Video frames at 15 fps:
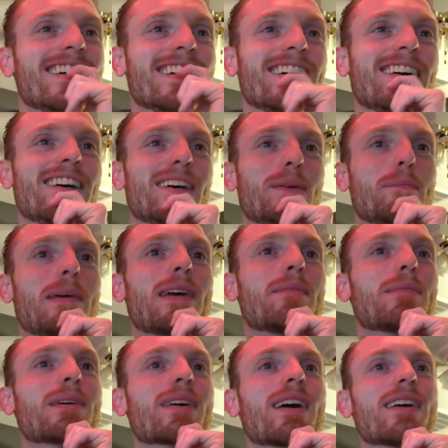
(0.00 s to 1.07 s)

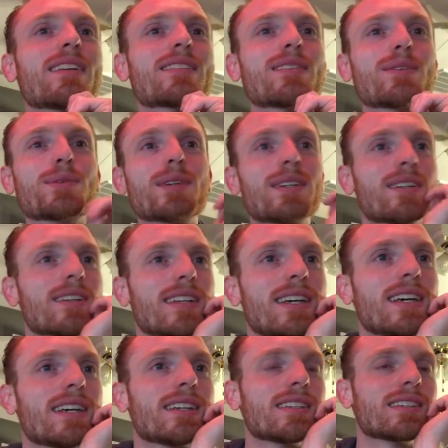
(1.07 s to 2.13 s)
Bambi or Alice in
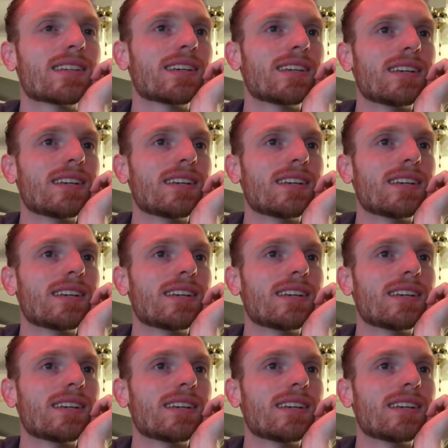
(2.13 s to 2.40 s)
Wonderland?